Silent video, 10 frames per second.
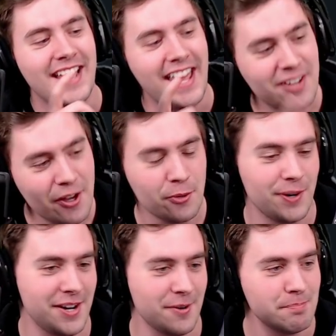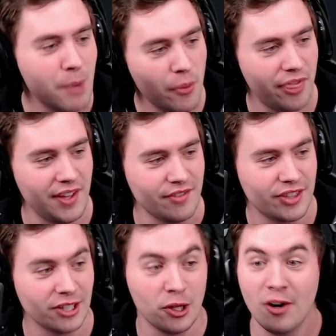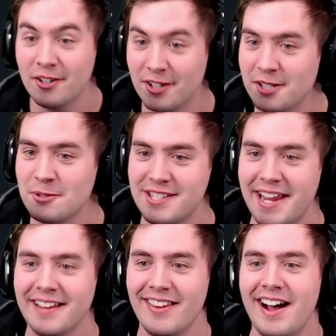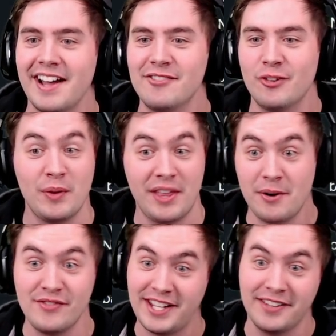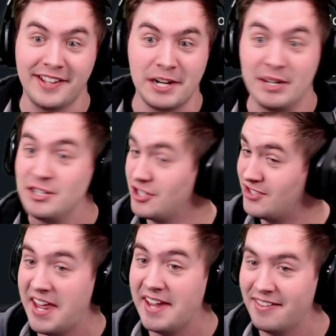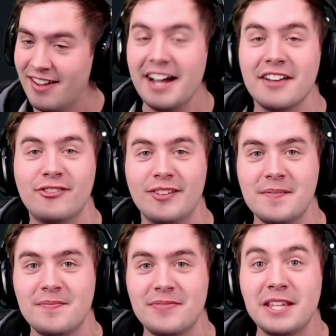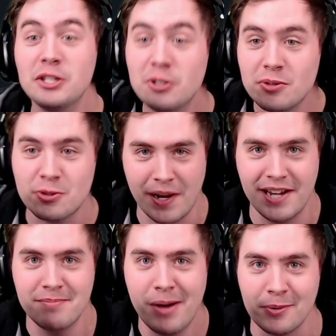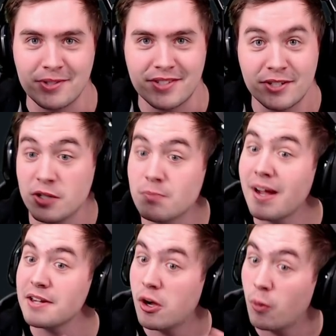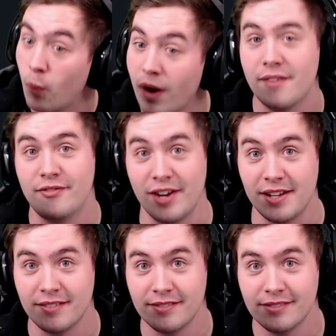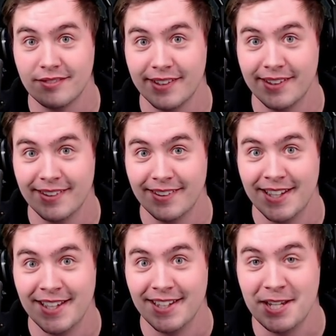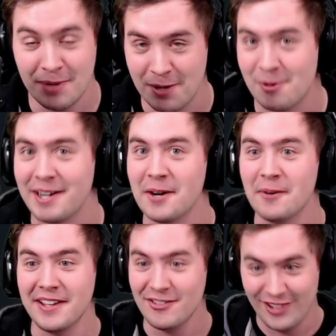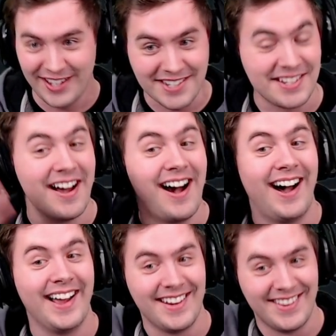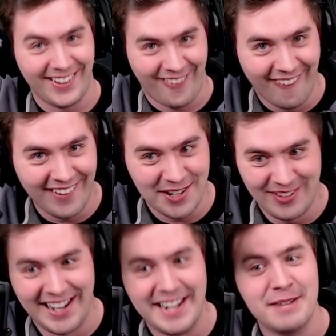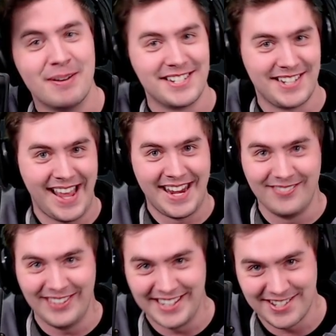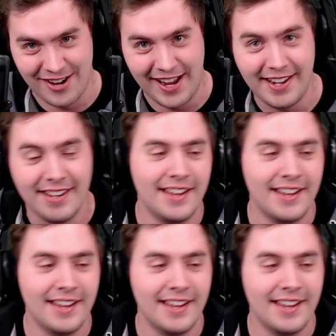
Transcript: And the other one here, Moat Thief. The longer you stay alive, without even killing anyone, just staying alive, you drain moats. So you might not want to fight. You might want to go invis and hide in the corner behind a bunch of enemies, right?